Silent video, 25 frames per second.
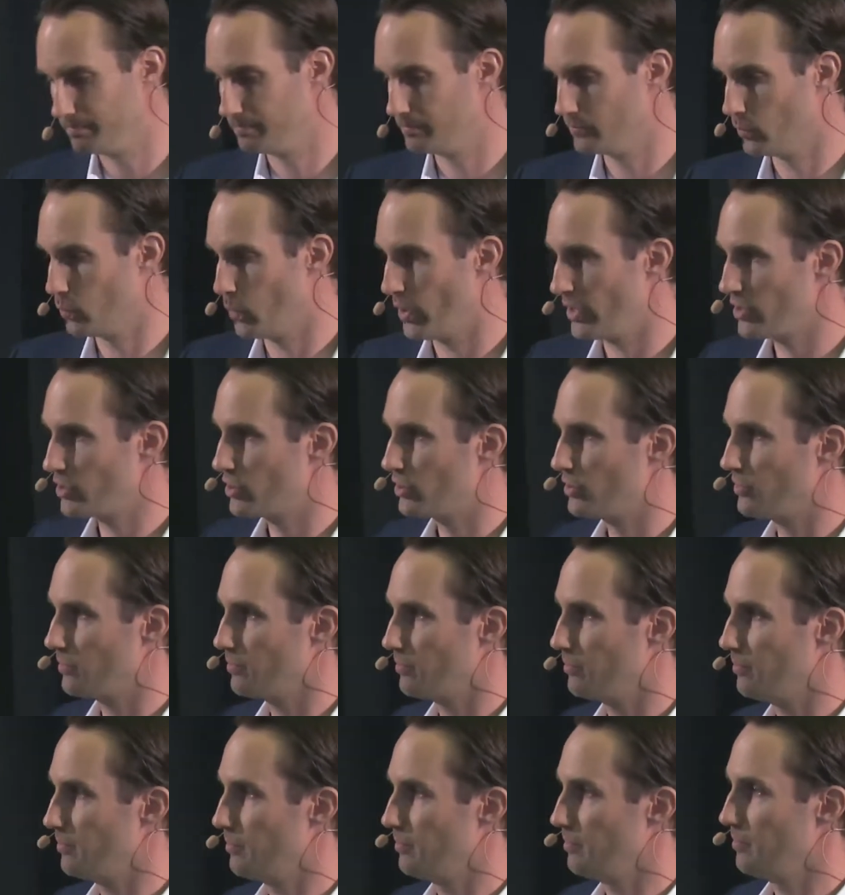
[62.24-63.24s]
which
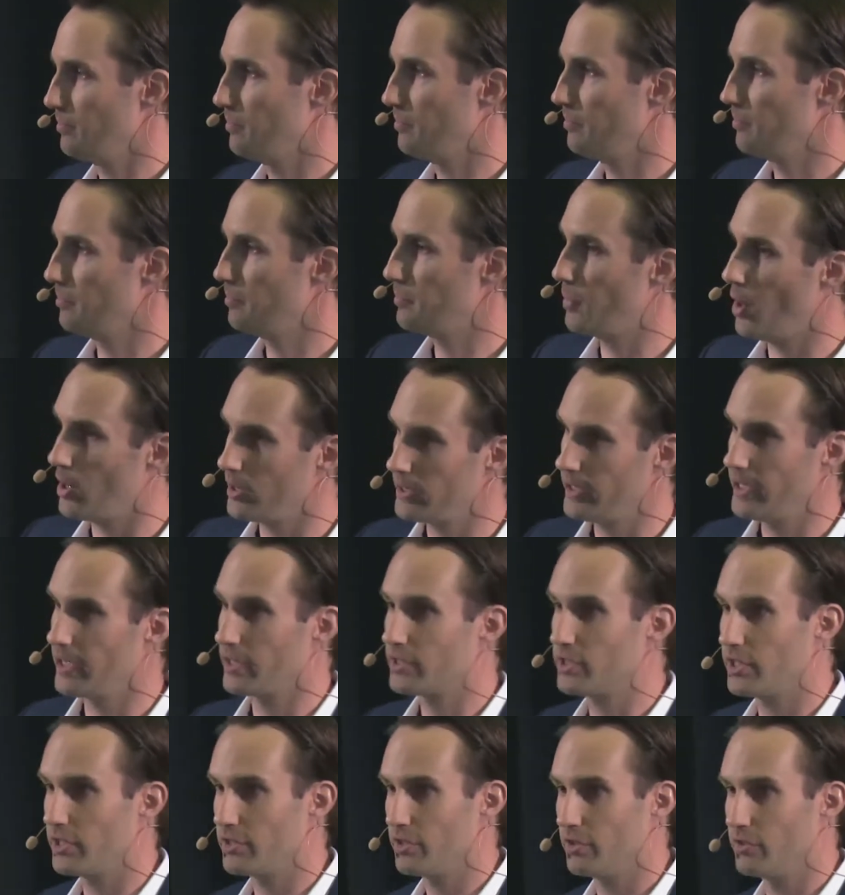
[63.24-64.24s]
partly
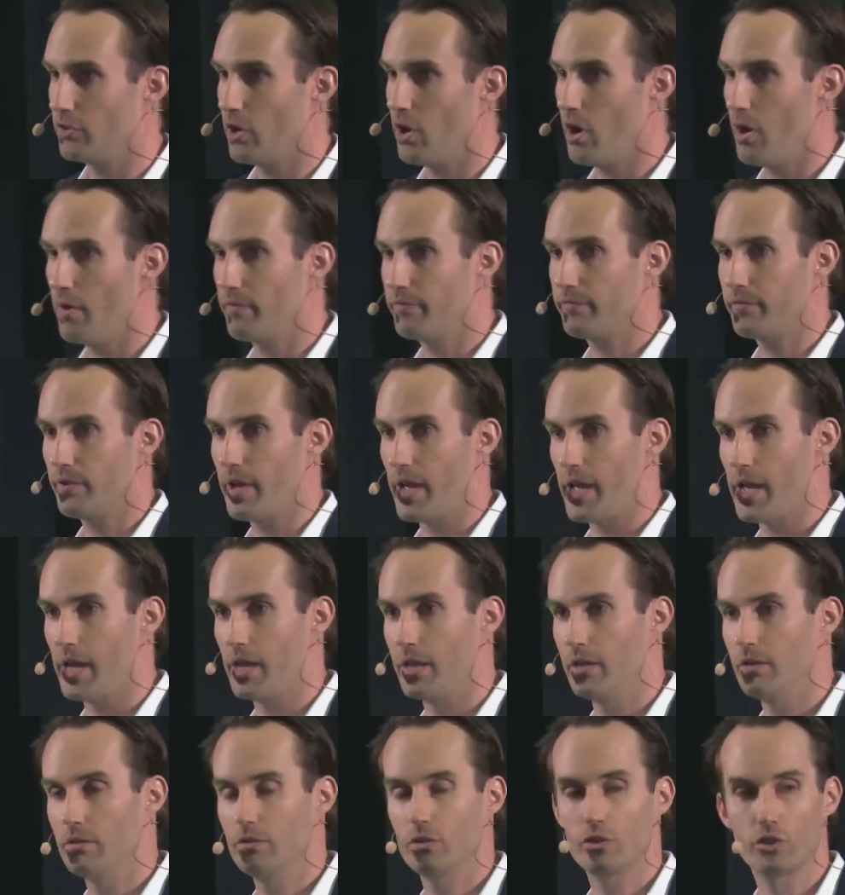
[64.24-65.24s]
consisted of
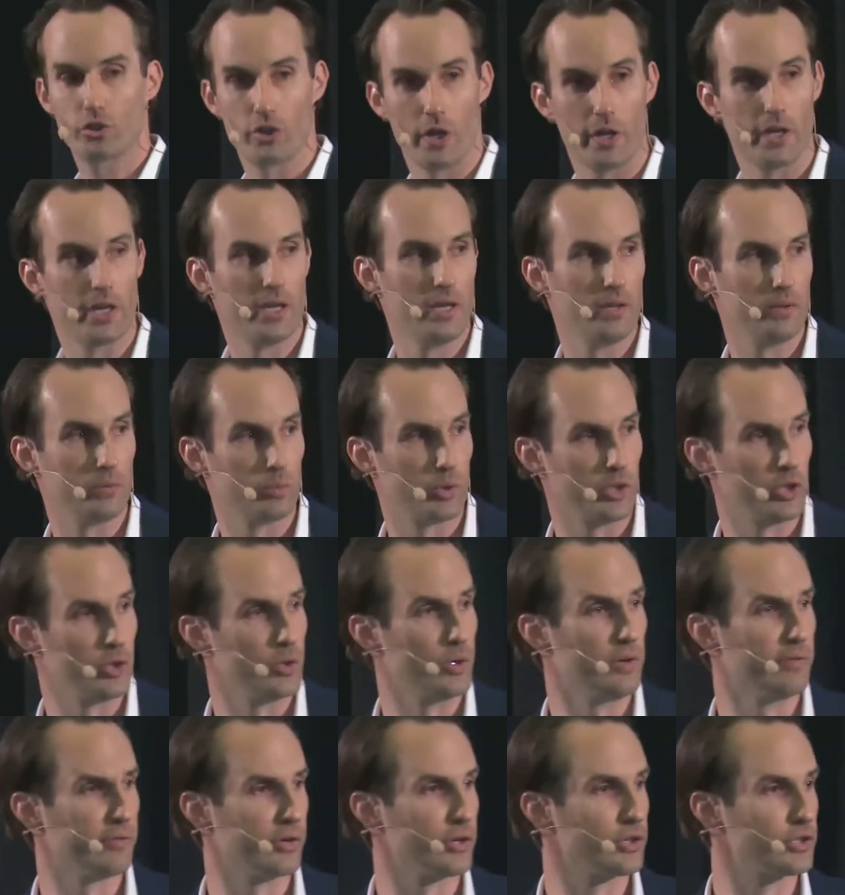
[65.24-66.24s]
a study at the
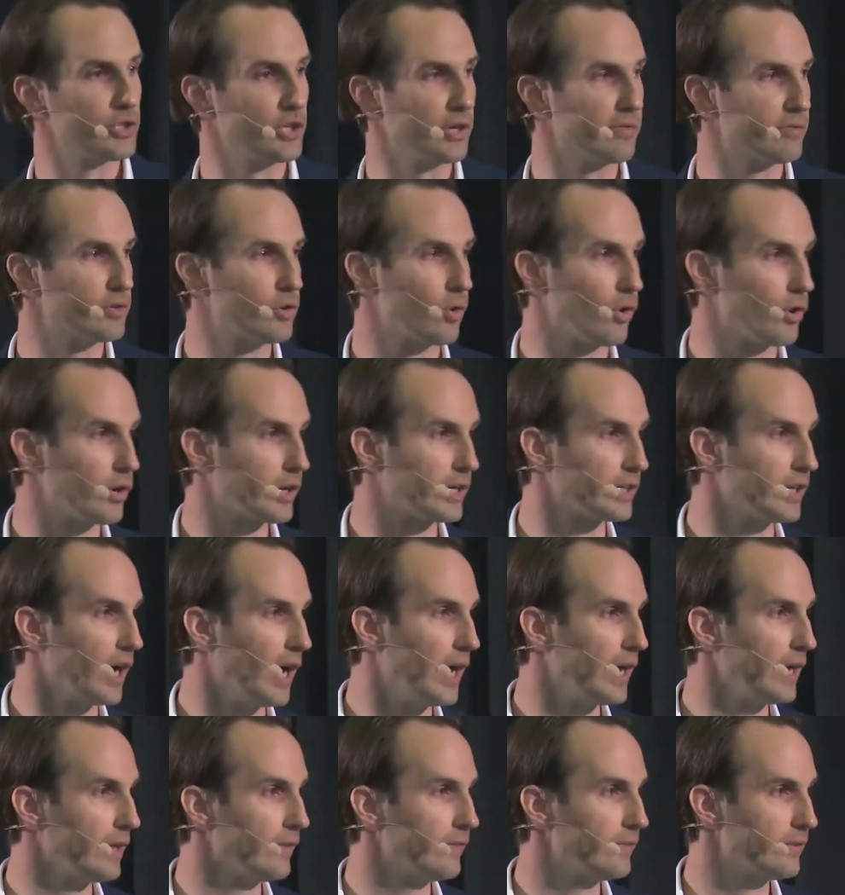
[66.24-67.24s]
University of Cork in
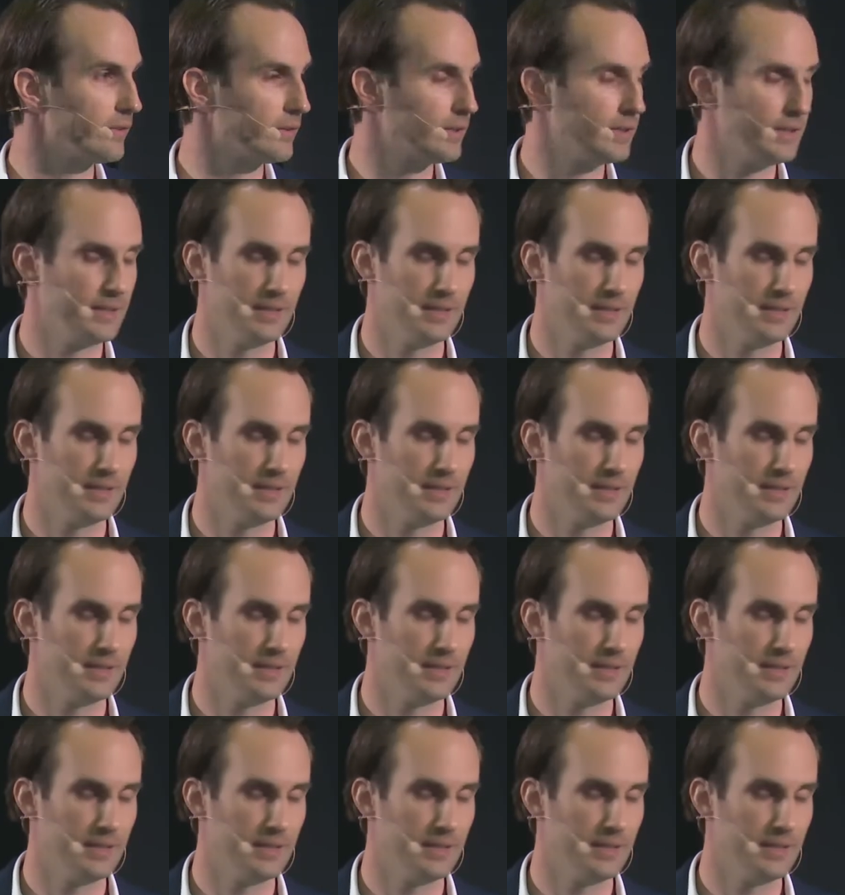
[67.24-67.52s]
Ireland,